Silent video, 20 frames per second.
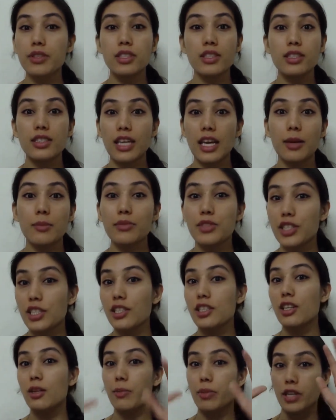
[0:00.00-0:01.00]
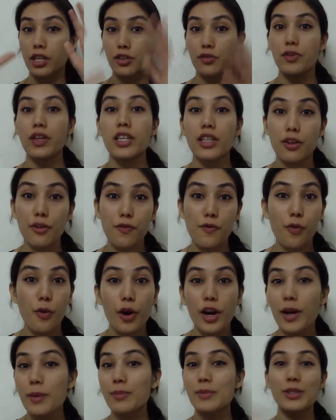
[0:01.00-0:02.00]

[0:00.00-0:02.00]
same deal, but in written form,